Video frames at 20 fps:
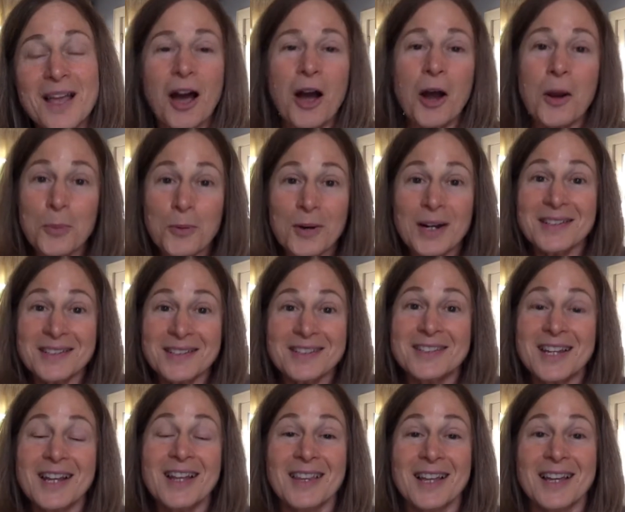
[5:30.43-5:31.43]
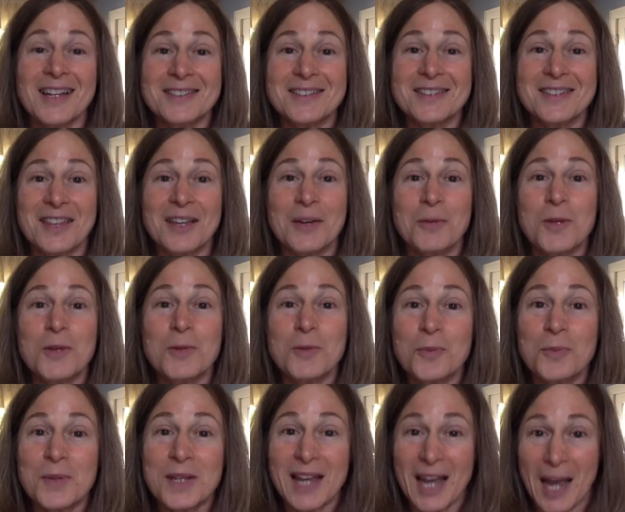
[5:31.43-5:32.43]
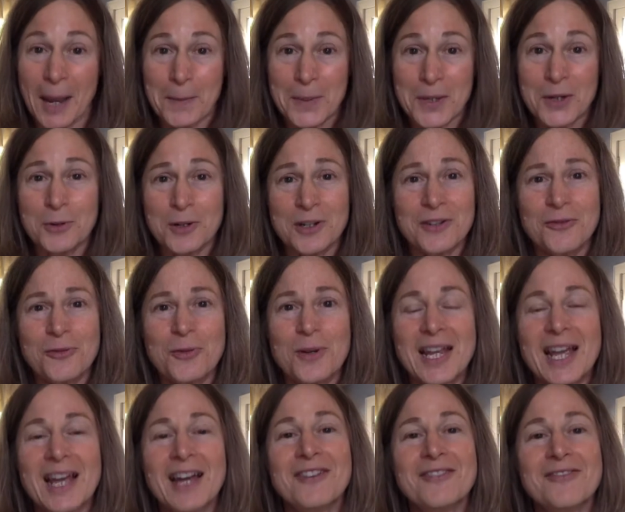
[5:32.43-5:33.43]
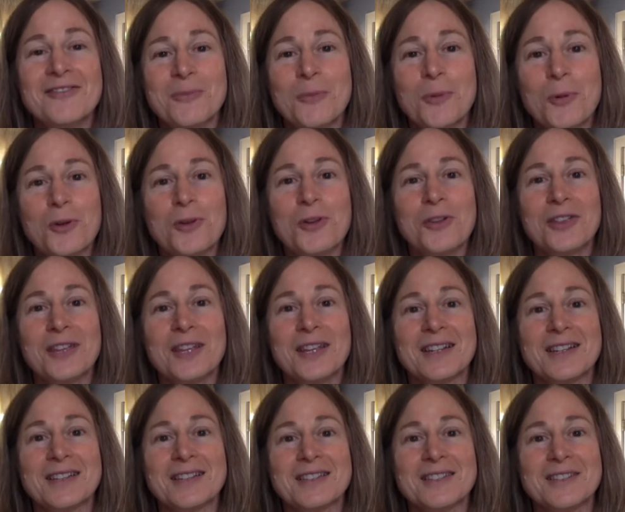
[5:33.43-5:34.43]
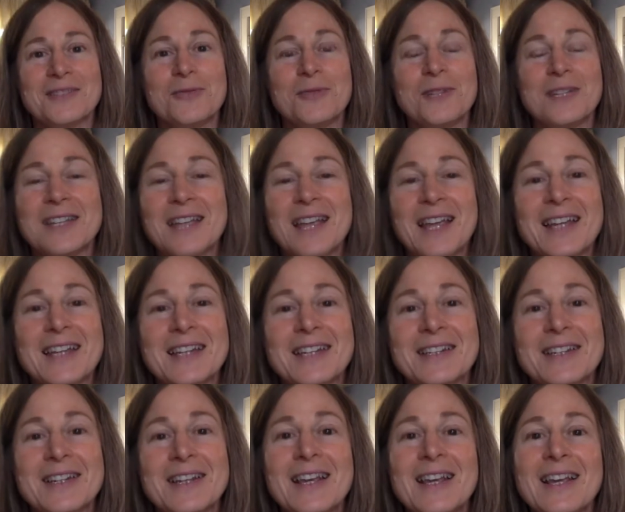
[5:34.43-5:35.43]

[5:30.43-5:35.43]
Our brains tell us that we will be happier if we have more things, if we gain,